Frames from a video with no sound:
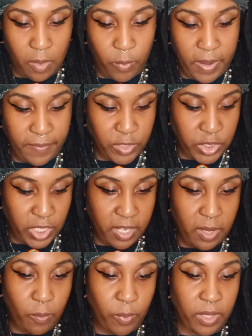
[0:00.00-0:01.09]
We have the
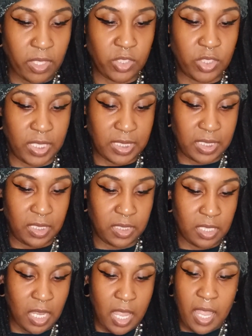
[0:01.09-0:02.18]
Chariot with Justice.
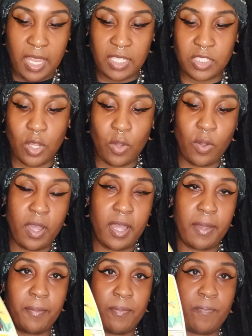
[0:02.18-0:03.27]
And
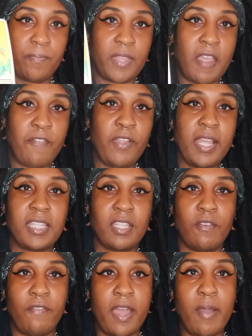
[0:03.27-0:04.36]
so I feel like the
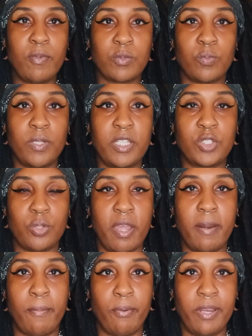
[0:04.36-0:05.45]
divine was really
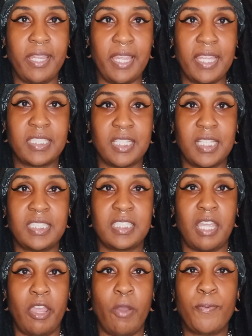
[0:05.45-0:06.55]
trying to bring in justice
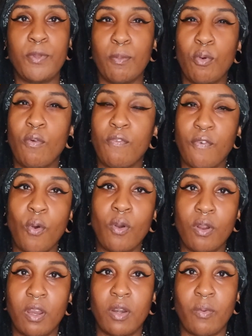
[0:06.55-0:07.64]
and help you move
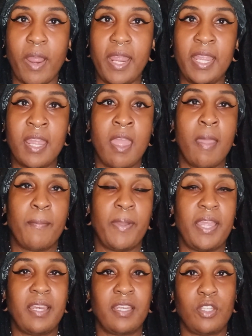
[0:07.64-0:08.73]
forward, right?
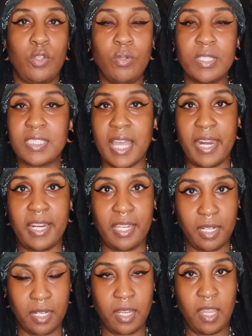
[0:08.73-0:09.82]
But you
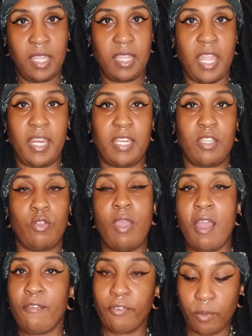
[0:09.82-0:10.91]
decided that you
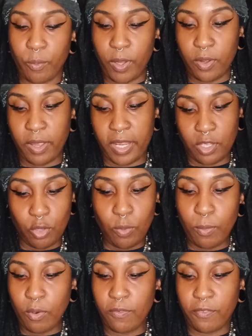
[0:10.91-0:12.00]
have free will and you
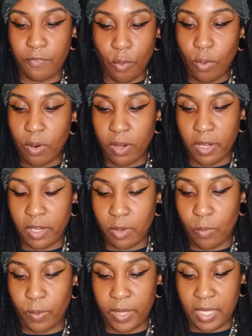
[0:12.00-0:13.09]
moved forward
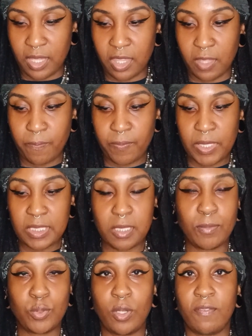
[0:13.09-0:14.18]
with
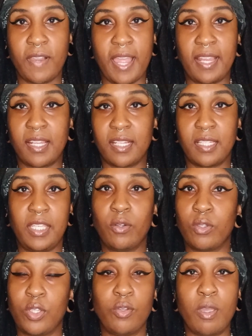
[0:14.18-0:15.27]
some sort of like
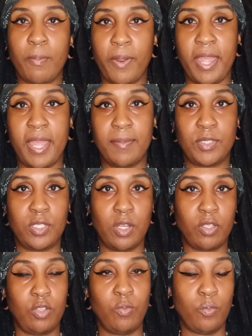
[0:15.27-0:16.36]
legal union, perhaps. You know,
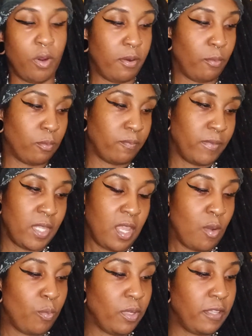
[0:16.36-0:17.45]
you weren't
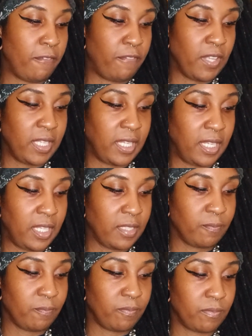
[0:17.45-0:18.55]
really
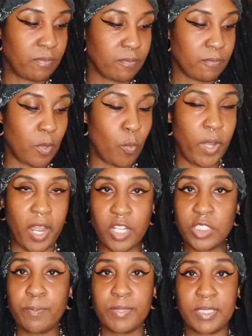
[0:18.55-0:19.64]
feeling
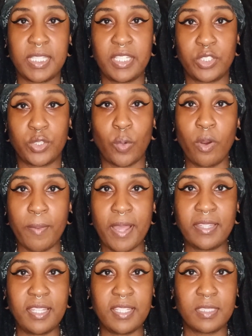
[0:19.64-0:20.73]
100% sure
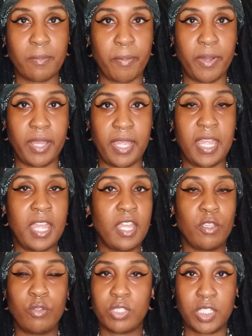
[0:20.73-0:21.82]
about this, but
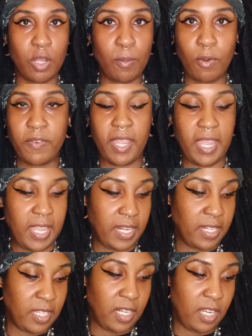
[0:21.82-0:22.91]
you still moved ahead
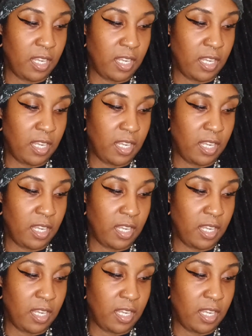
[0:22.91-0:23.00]
and did it